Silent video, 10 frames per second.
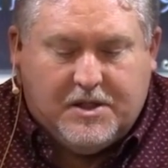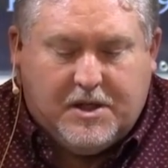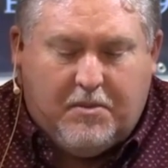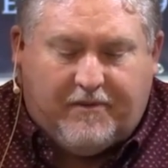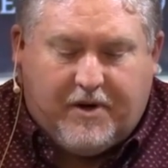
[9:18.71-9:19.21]

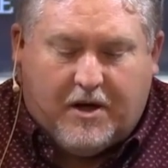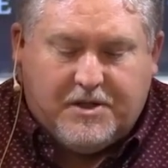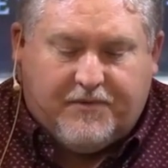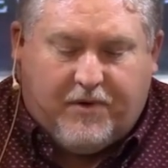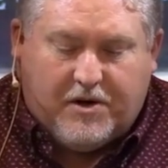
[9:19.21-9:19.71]
Some have
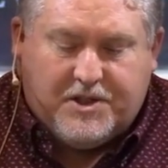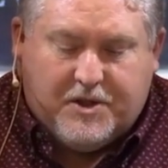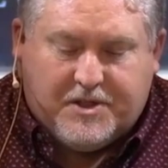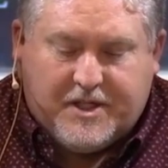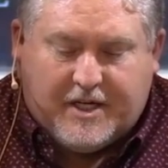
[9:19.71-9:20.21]
gone so far as
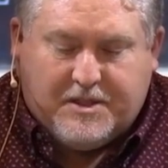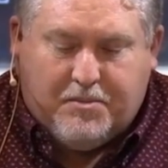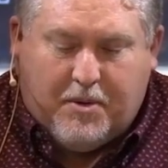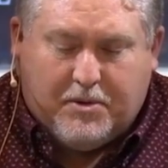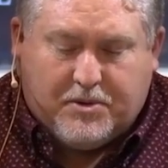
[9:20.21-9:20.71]
to exchange the
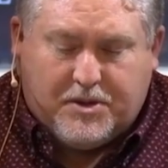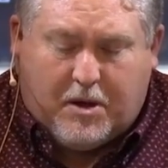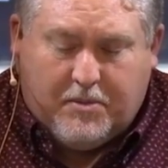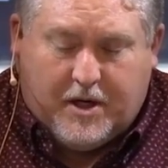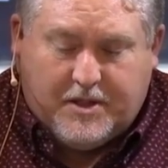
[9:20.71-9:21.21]
biblical
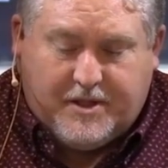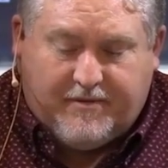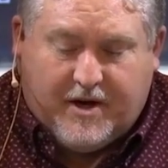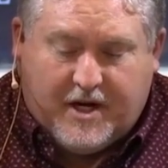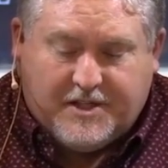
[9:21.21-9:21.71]
terminology
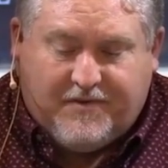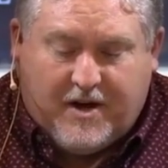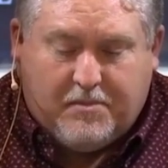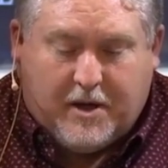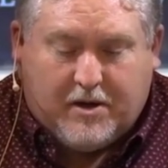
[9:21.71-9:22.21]
of God as
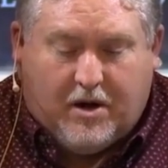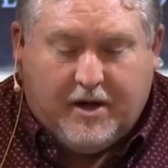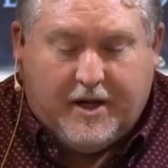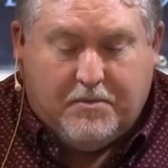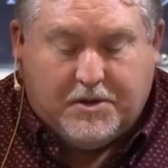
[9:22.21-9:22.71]
Father by
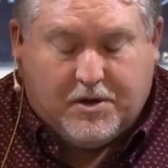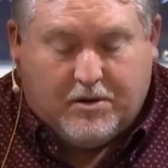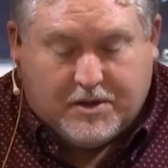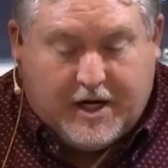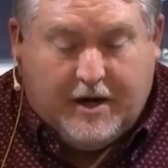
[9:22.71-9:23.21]
calling him
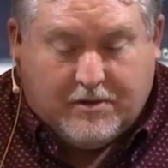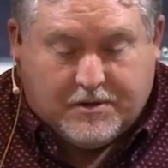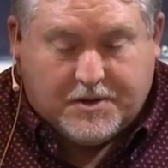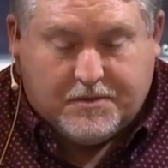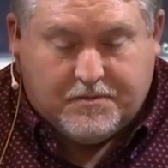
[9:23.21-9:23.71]
maternal
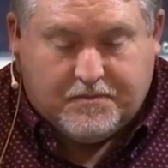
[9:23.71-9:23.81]
titles.